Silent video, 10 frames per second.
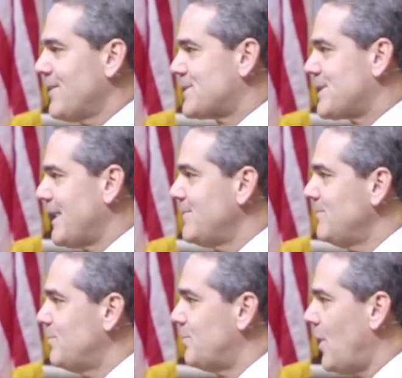And all of a
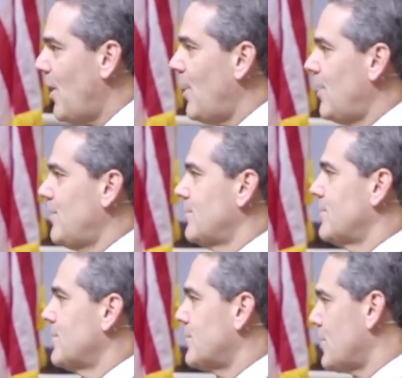sudden,
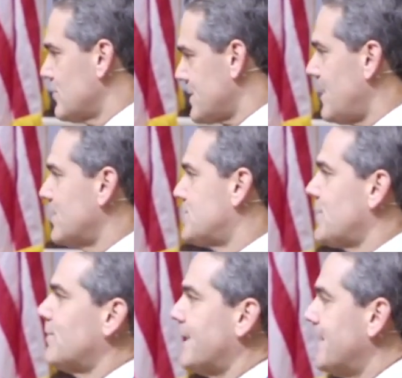Paul goes
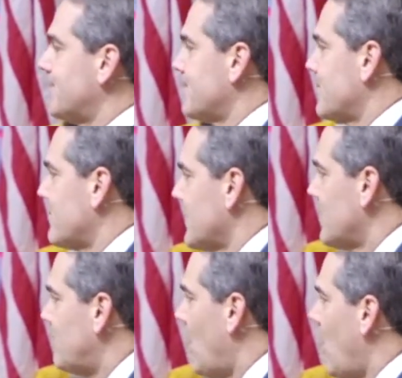on a journey.
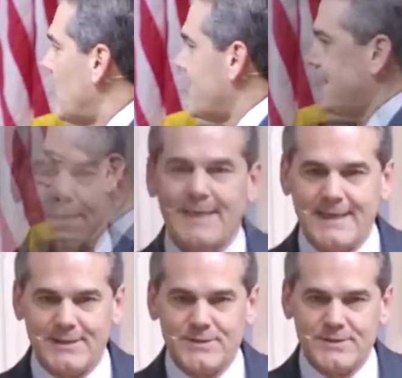Paul
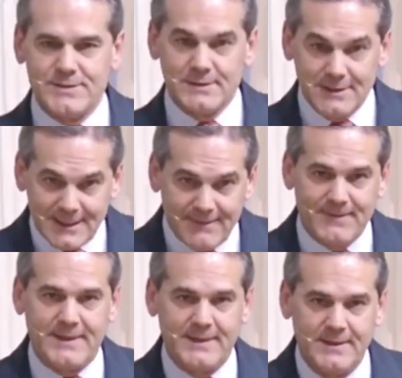begins
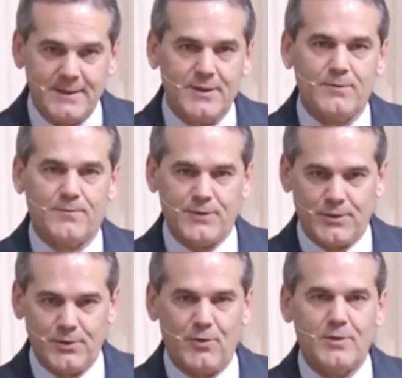living
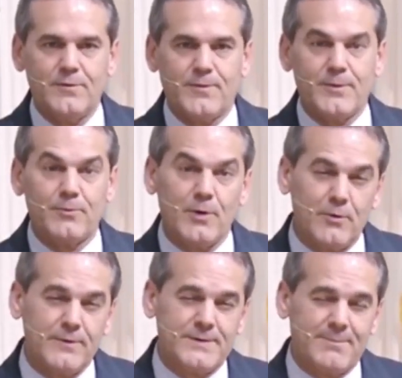for the Lord from
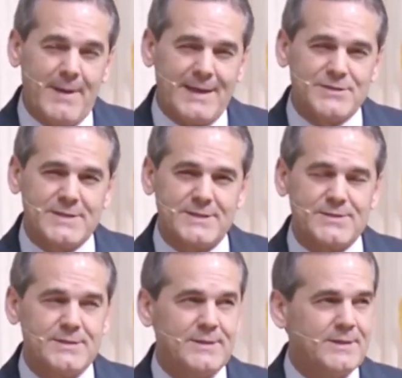the road of
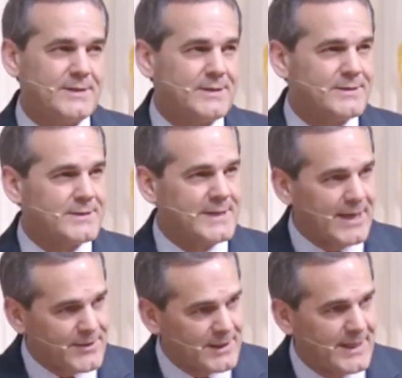Damascus
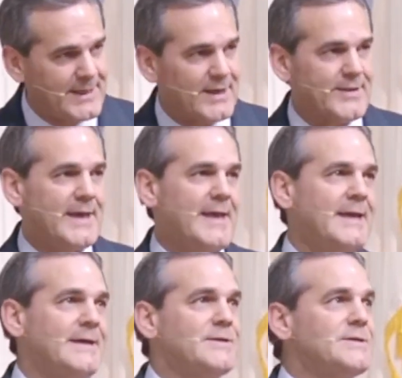to now the laying on
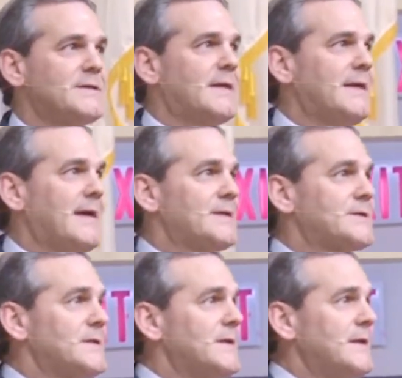the hands. He
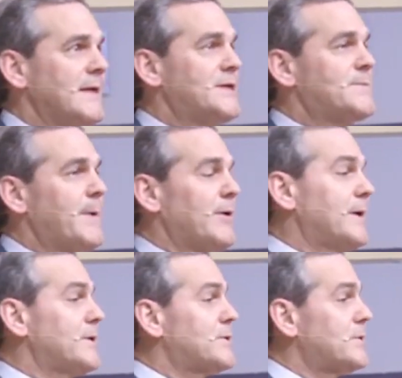has
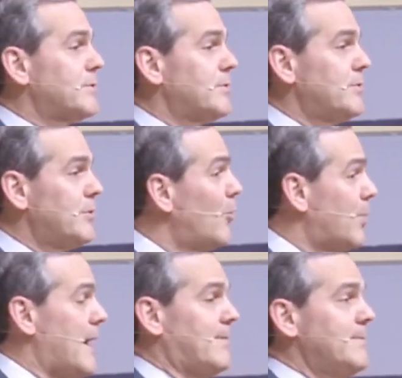experienced
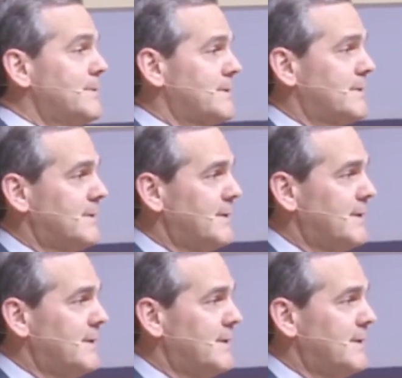no problems.